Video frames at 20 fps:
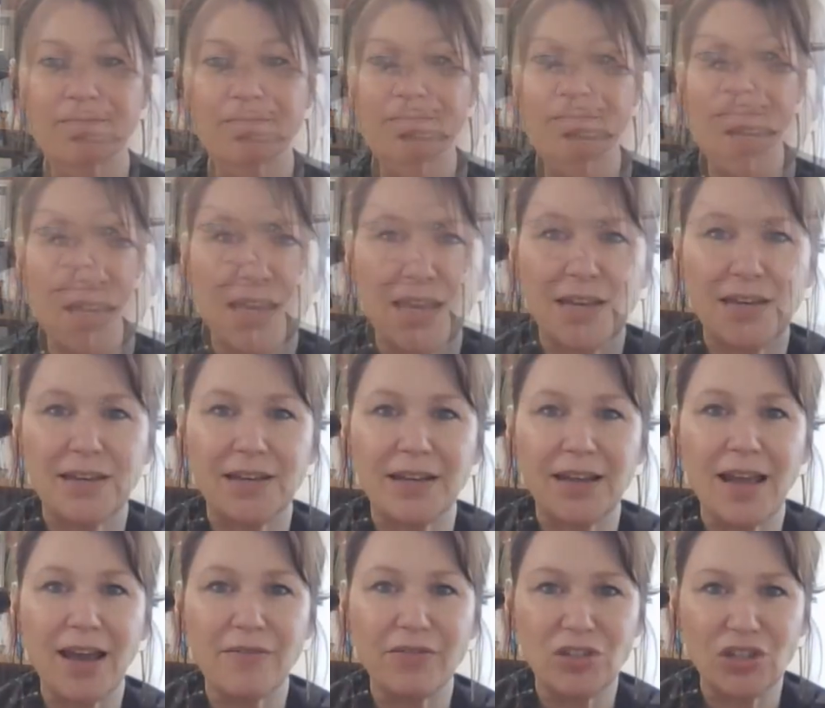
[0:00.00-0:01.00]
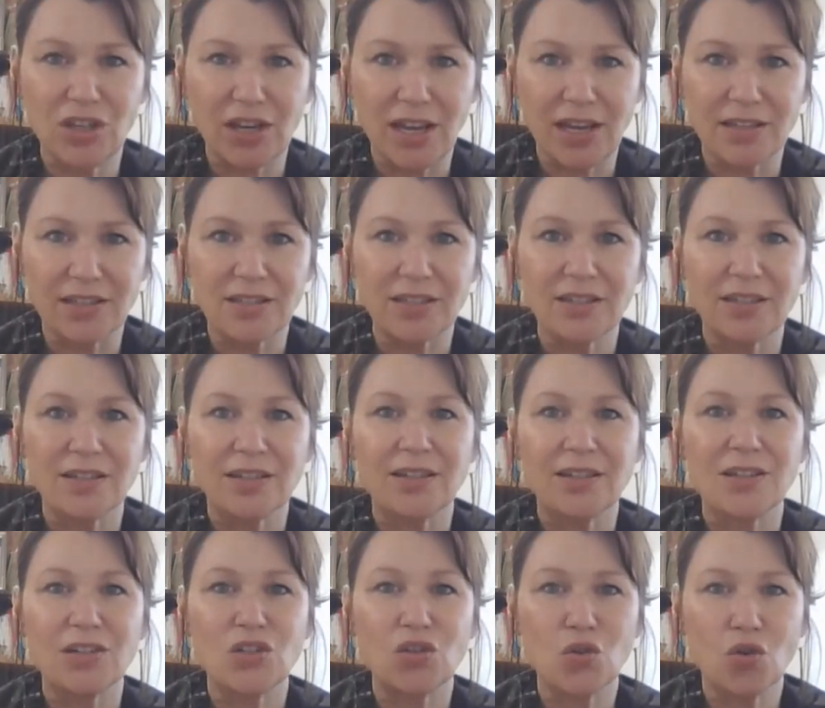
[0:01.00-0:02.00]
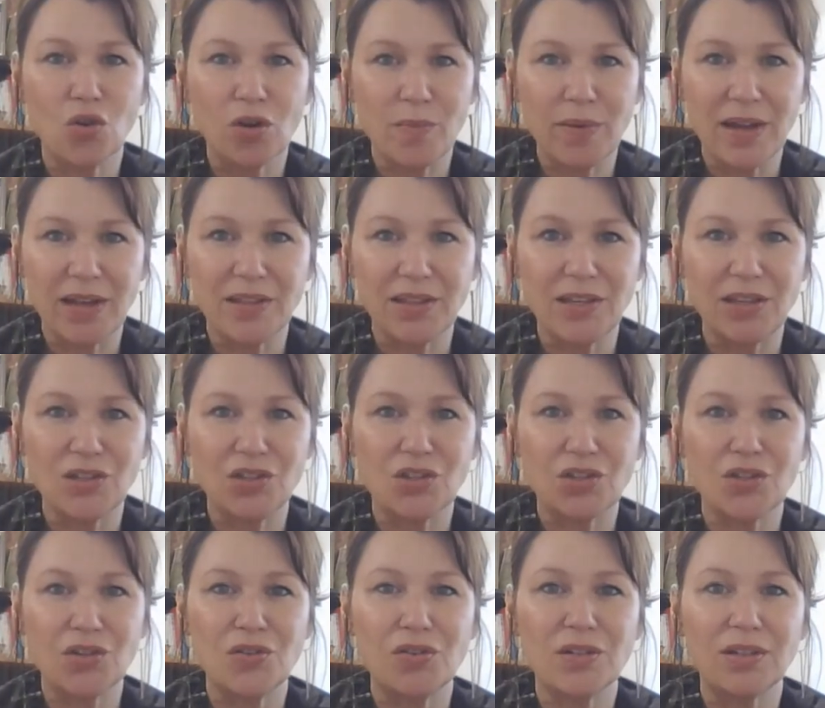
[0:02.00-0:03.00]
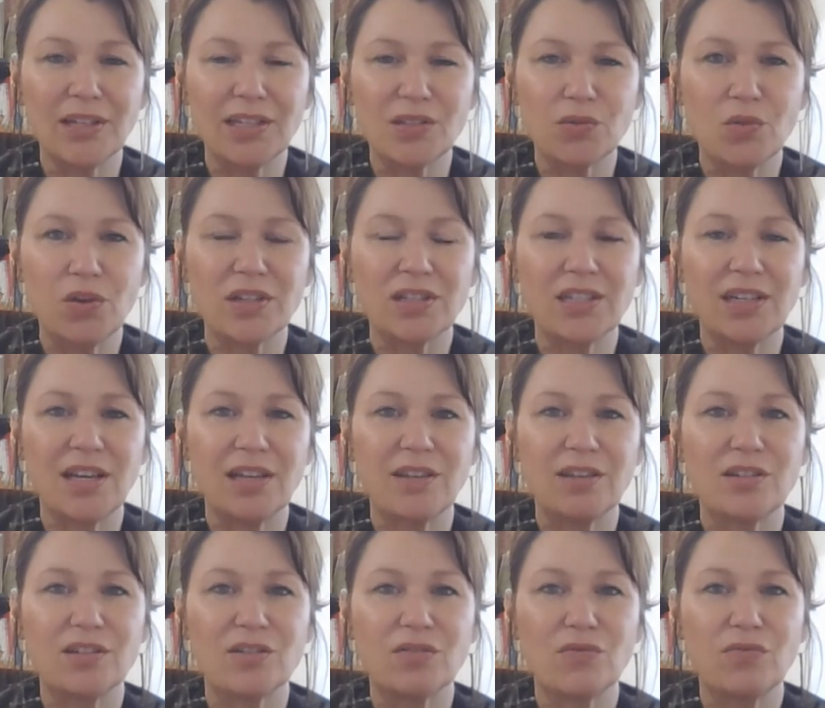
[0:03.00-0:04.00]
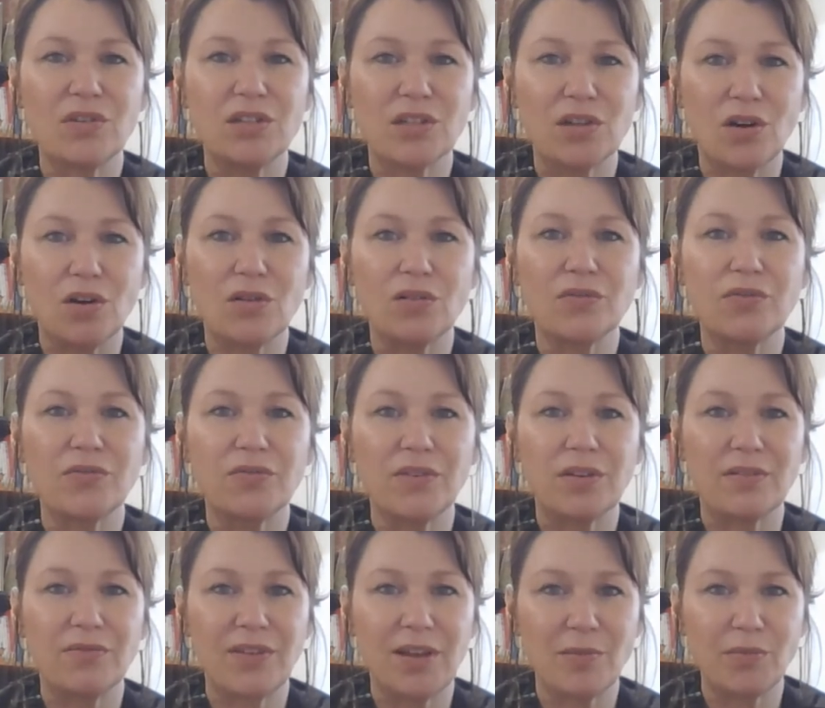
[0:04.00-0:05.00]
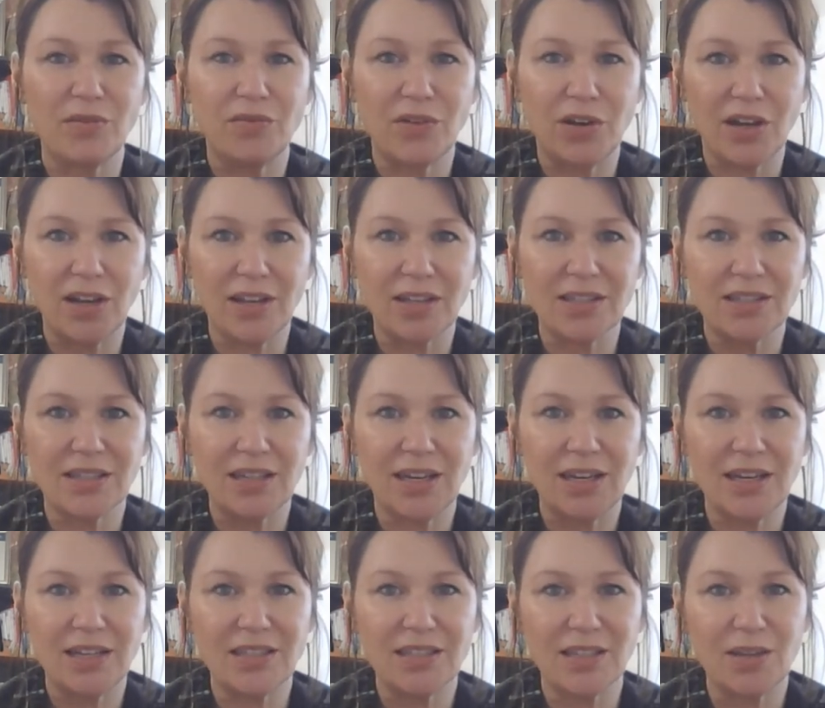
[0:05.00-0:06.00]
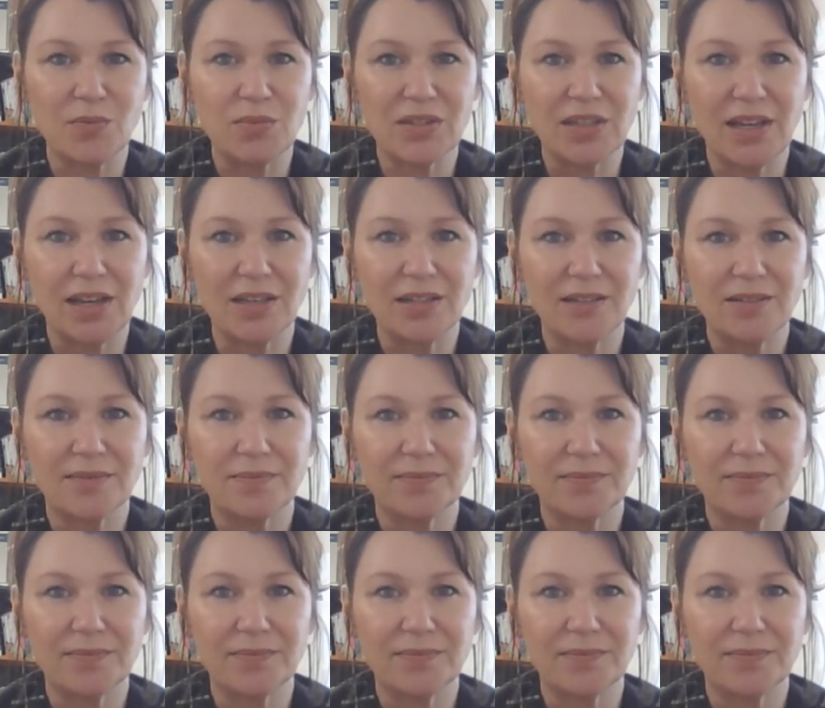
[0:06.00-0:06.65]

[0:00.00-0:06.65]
Again, have a chat, talk about the issue. Let's work together to resolve family violence in East Gippsland.